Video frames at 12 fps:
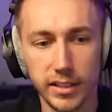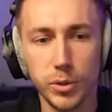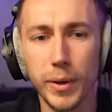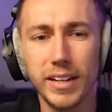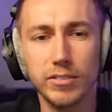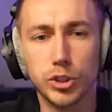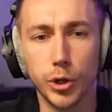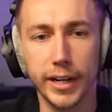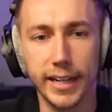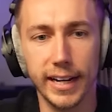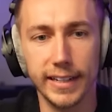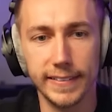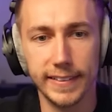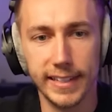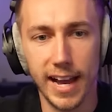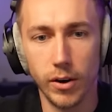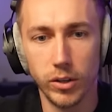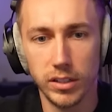Uh, you ain't even drinking anything
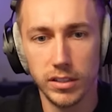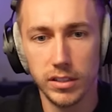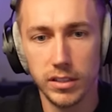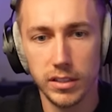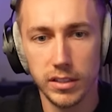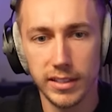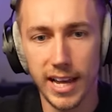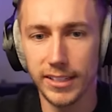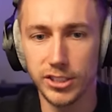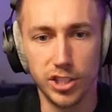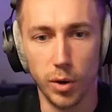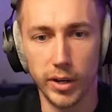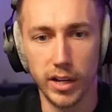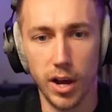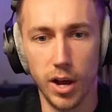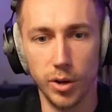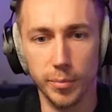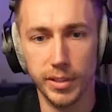now. Now you just don't want to go
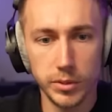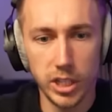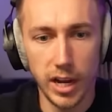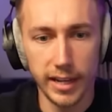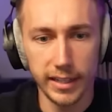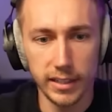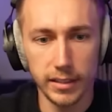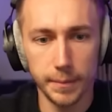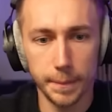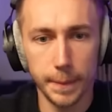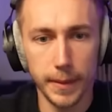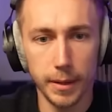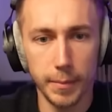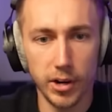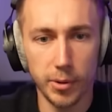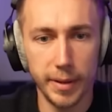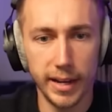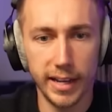home. What would you like?
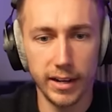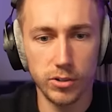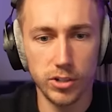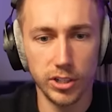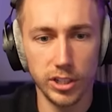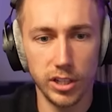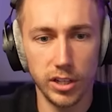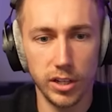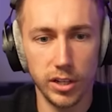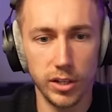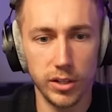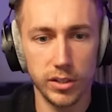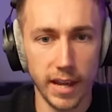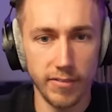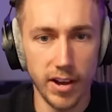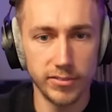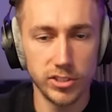American Pale Ale got you. Okay, if I